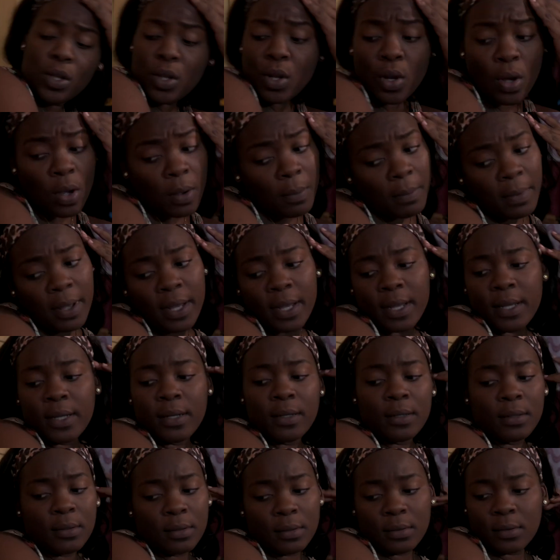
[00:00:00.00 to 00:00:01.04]
No,
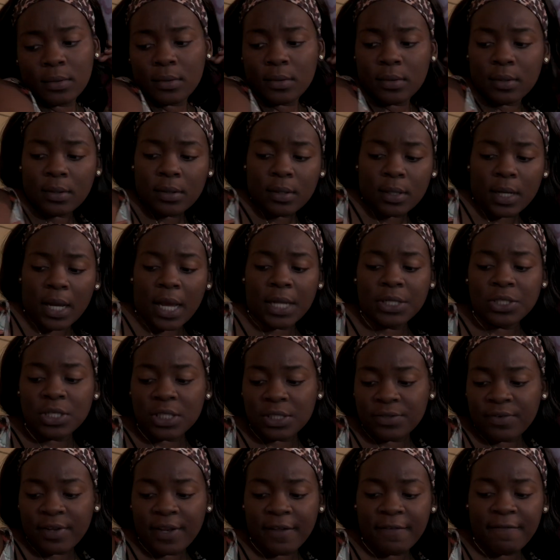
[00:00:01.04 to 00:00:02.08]
man. I
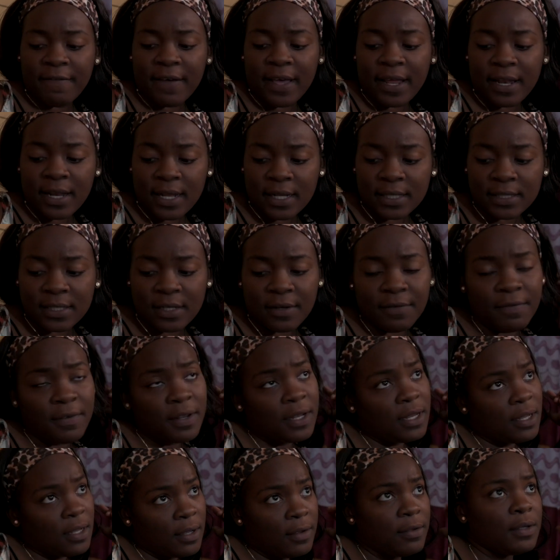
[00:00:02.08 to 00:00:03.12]
just for the financing for
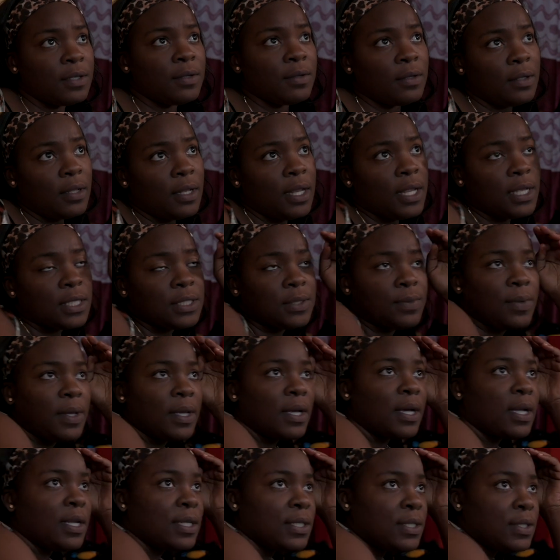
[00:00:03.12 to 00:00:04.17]
the next
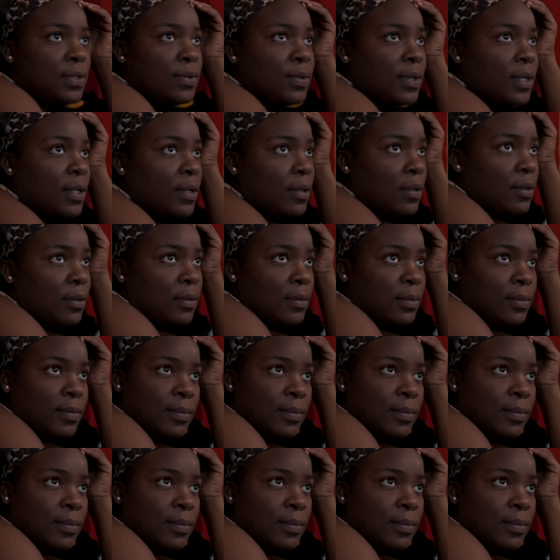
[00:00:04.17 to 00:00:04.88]
week at the studio.